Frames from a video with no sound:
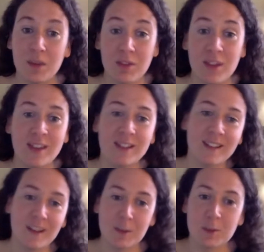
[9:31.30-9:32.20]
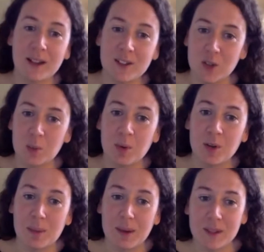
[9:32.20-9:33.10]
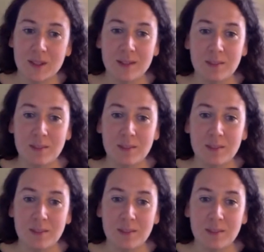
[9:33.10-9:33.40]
thing, and it comes back to your point about